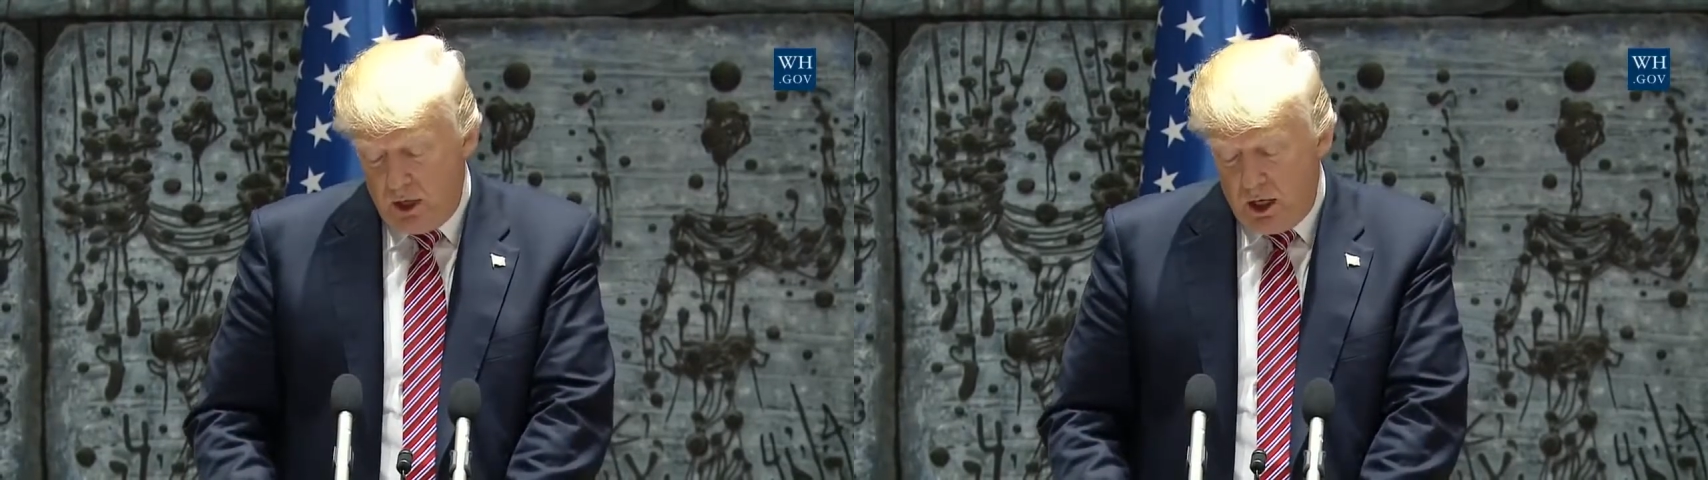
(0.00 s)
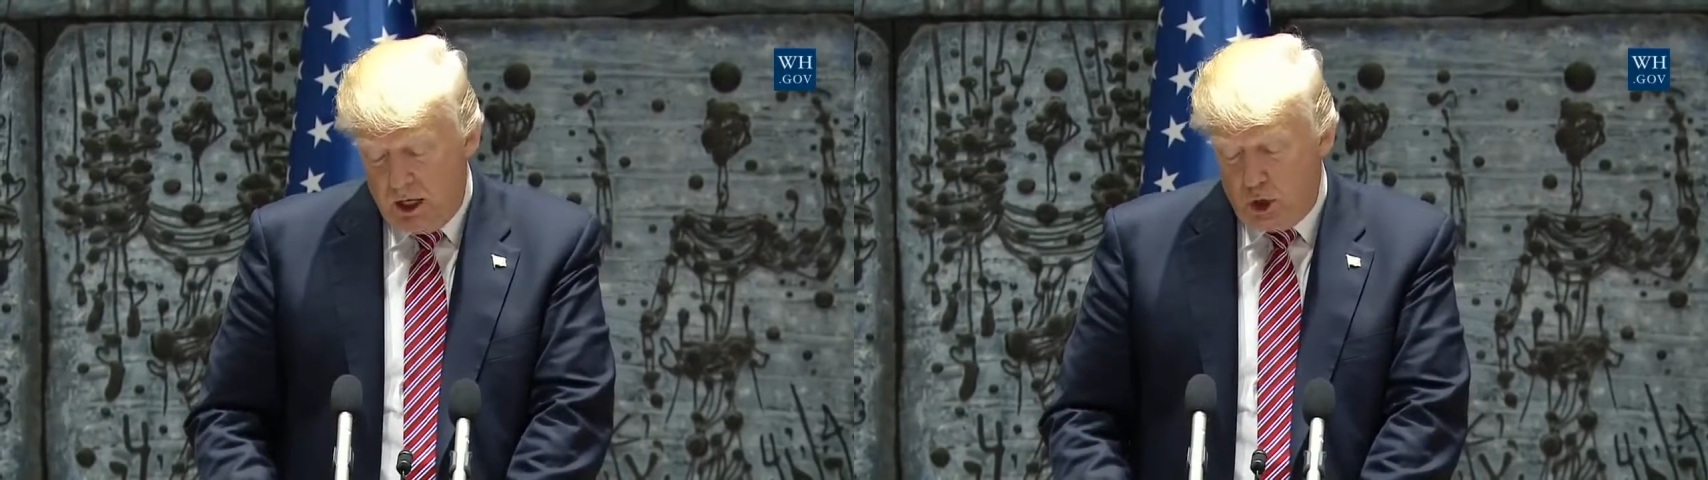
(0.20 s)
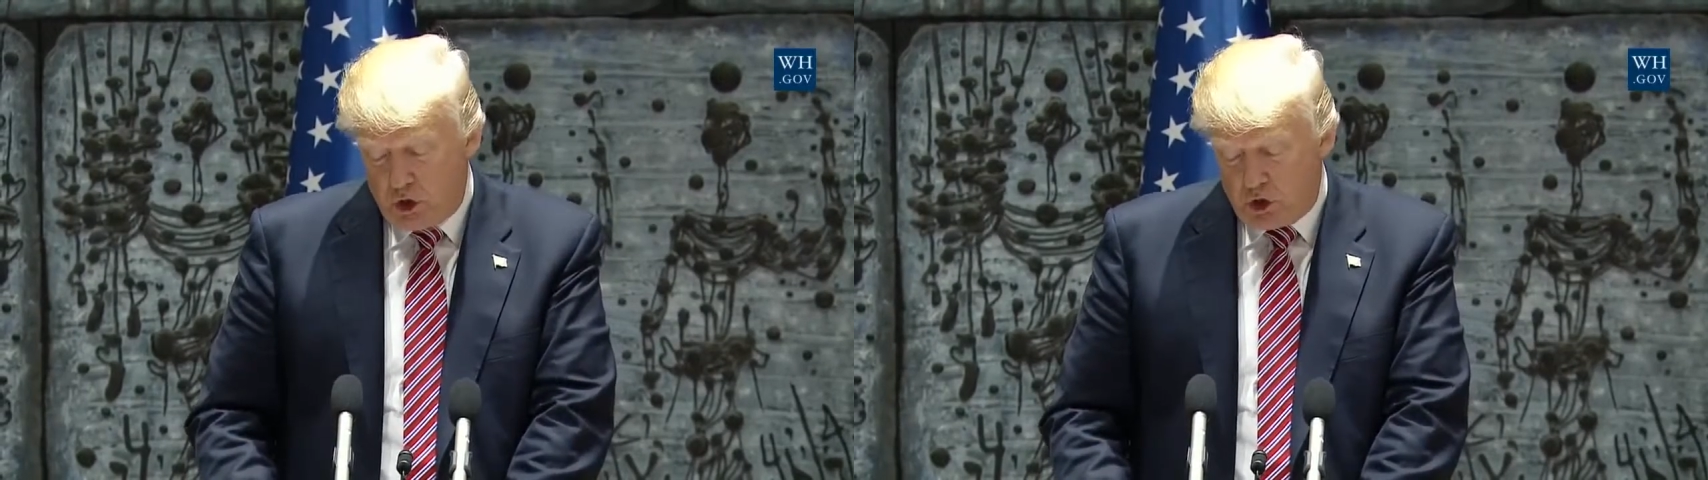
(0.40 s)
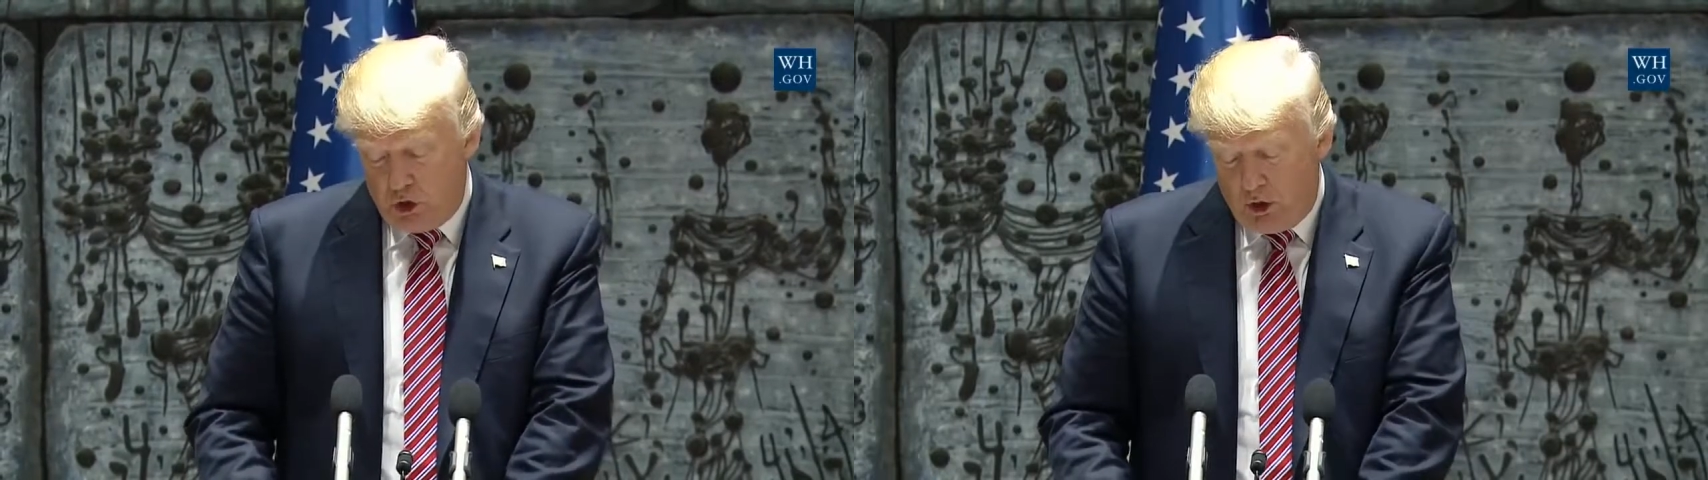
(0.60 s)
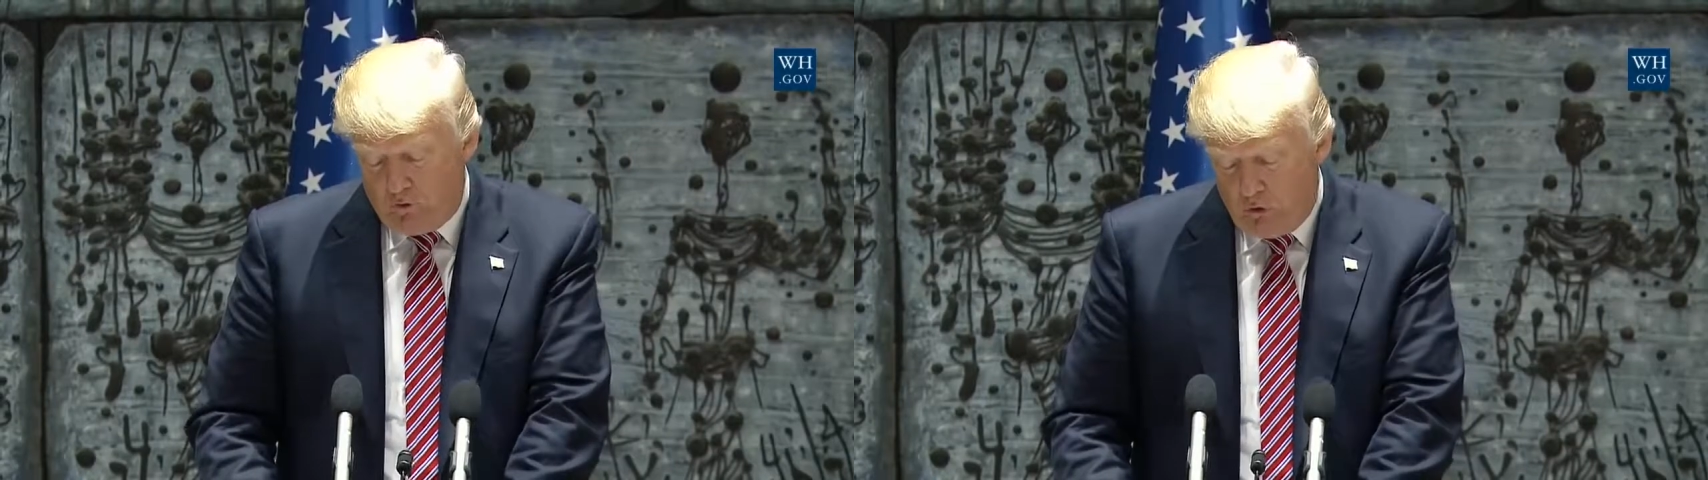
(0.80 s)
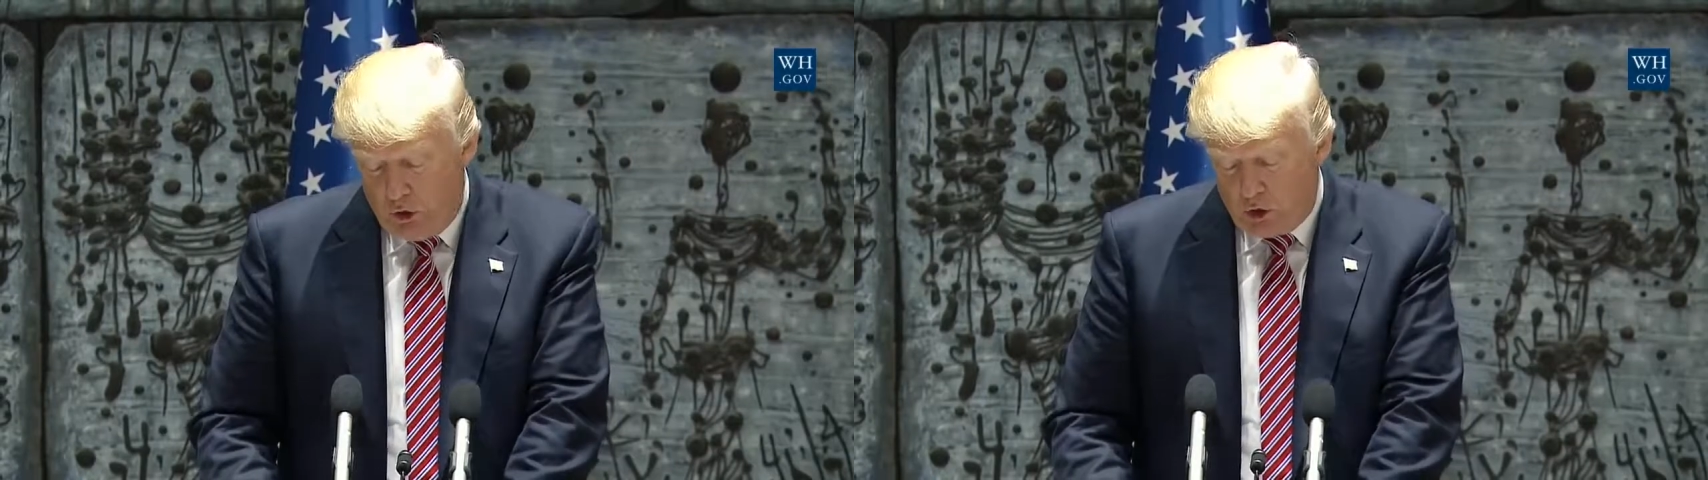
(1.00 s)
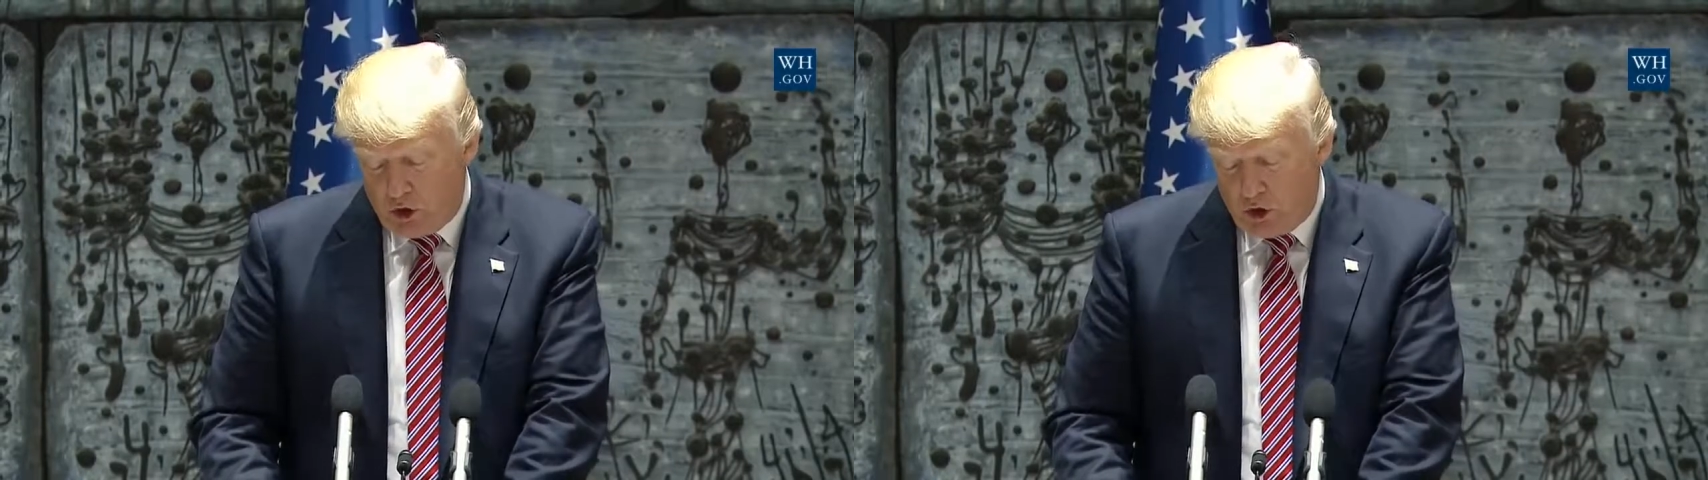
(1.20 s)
I also look forward